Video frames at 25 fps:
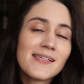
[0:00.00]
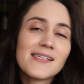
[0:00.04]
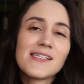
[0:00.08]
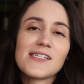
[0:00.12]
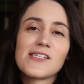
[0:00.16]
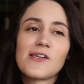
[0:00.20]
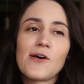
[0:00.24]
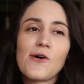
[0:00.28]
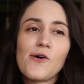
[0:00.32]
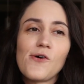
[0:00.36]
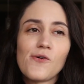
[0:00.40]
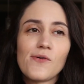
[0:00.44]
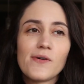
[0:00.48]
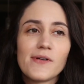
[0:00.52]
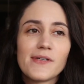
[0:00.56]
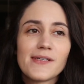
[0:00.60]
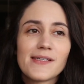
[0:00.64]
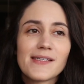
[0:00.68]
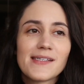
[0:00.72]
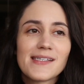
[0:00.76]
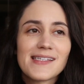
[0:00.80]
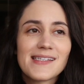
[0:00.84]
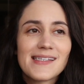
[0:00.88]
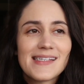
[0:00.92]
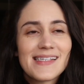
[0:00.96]
So
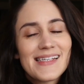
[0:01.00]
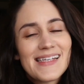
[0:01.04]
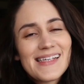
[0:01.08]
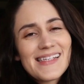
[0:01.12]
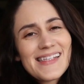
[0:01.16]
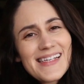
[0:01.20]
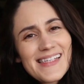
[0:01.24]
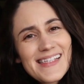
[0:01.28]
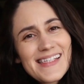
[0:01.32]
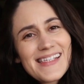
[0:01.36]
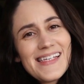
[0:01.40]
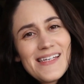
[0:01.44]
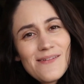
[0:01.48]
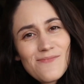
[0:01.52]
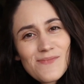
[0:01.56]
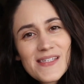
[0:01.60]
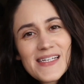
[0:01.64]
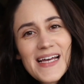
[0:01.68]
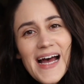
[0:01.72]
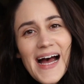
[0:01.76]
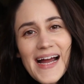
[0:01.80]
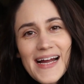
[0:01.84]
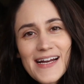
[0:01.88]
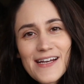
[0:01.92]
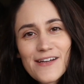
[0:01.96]
that seems
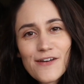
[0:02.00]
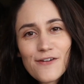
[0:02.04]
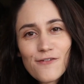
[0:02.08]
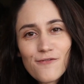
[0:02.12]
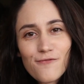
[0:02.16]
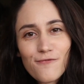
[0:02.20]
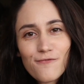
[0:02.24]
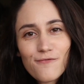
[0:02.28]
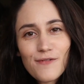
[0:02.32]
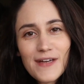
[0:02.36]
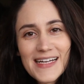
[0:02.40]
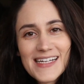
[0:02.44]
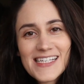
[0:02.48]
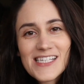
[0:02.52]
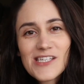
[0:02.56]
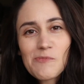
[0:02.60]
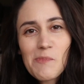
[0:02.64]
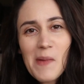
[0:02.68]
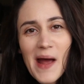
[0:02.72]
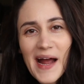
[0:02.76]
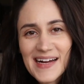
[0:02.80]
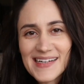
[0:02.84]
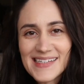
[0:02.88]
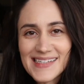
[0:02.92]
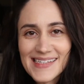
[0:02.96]
kind of
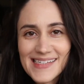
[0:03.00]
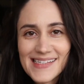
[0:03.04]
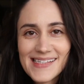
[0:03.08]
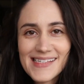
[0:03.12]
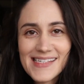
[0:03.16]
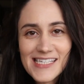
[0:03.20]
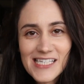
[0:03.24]
expected.